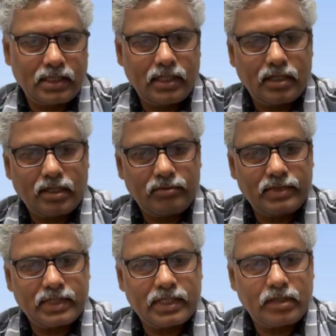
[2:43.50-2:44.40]
we
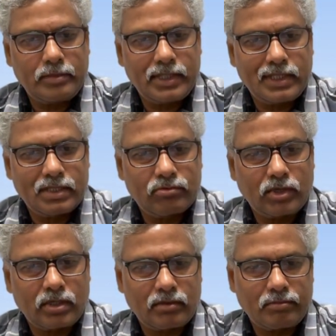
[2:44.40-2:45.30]
can name it
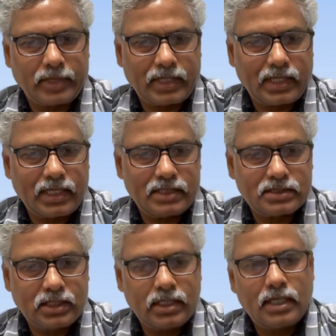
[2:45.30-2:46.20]
quantum mechanics,
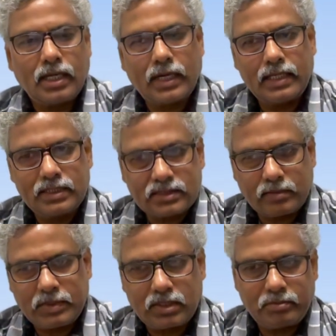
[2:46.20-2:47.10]
and some
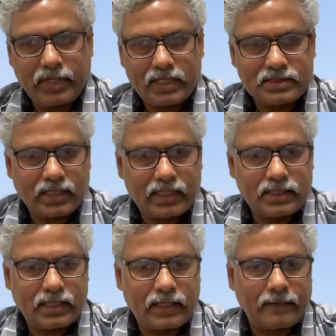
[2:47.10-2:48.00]
other branch like
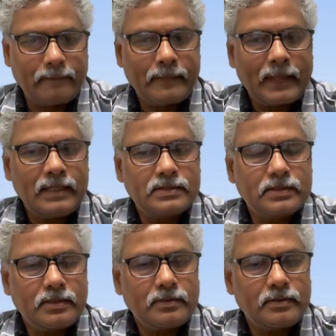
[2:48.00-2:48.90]
that.
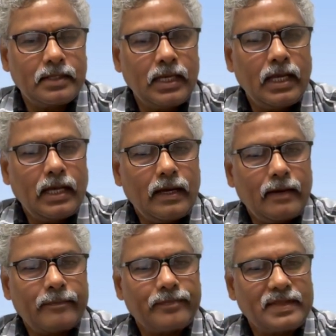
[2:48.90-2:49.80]
So
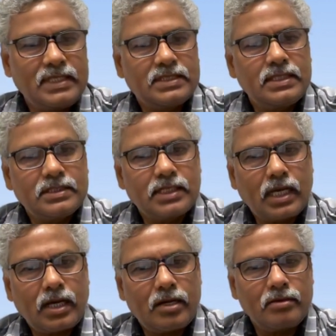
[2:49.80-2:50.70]
this is
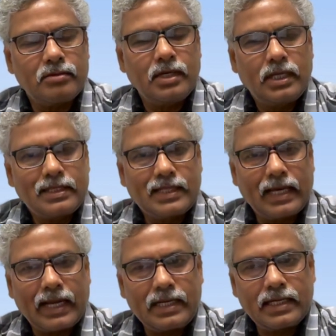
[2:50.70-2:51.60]
how the
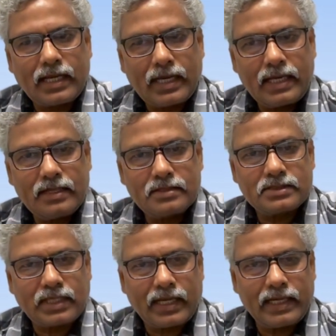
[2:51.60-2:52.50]
entire
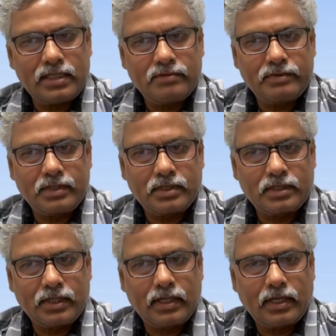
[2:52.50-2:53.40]
scientific
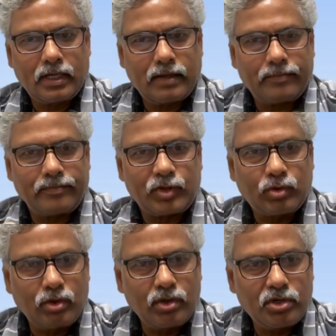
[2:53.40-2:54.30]

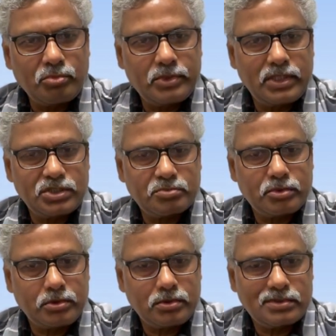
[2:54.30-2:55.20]
core
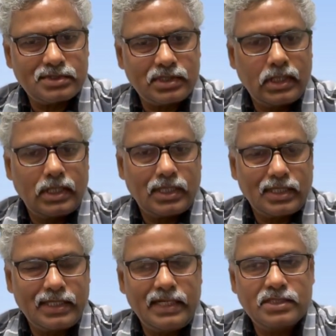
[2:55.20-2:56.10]
principles
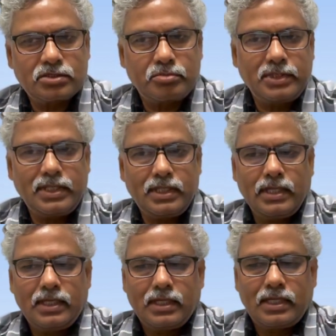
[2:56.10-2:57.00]
needs to be
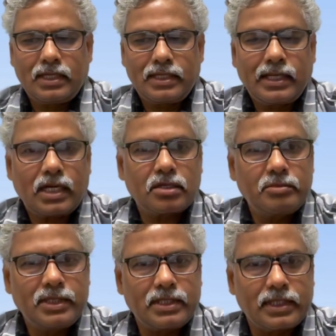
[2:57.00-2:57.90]

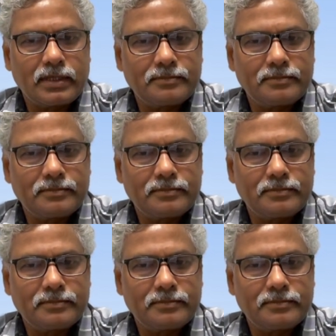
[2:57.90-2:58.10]
documented.